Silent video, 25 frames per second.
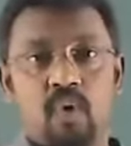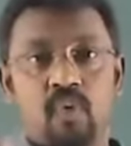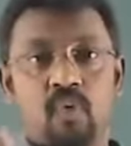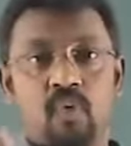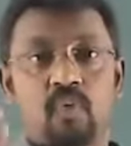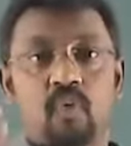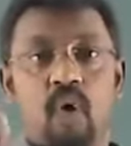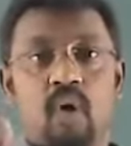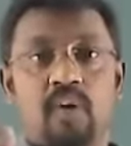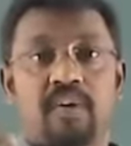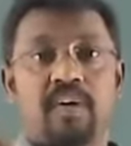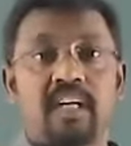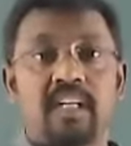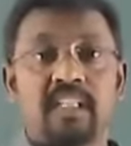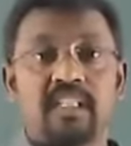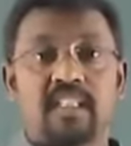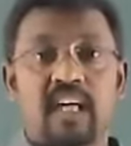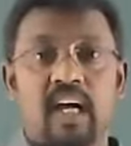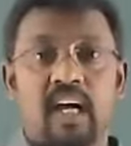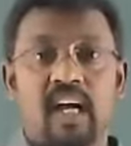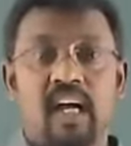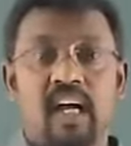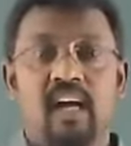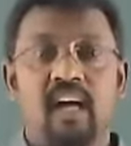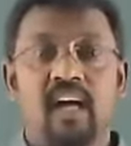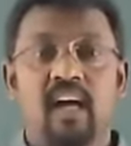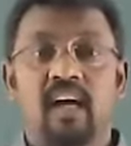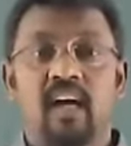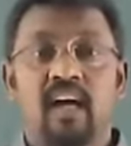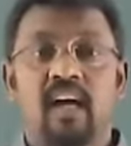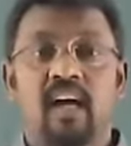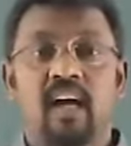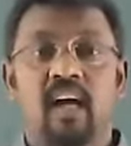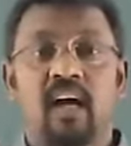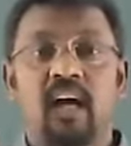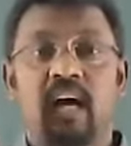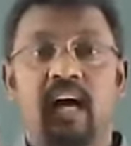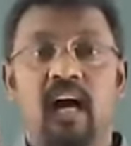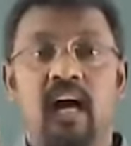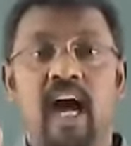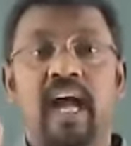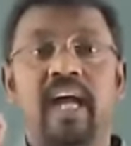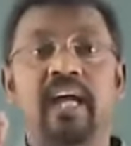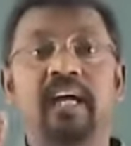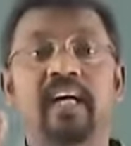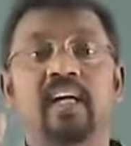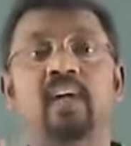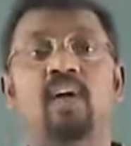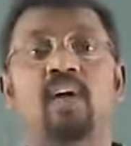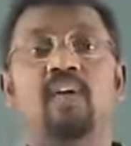What is the
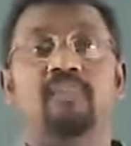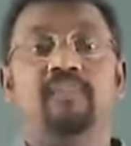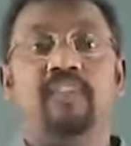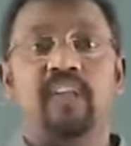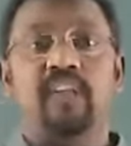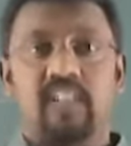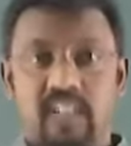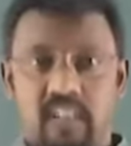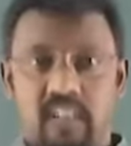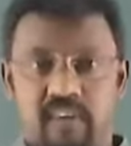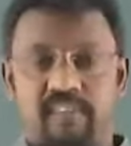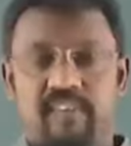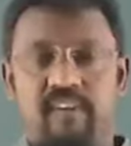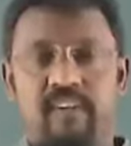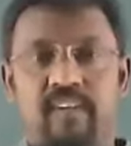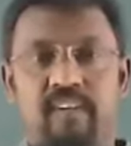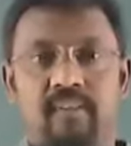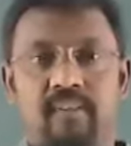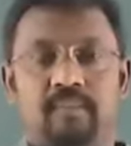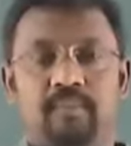height of the tower?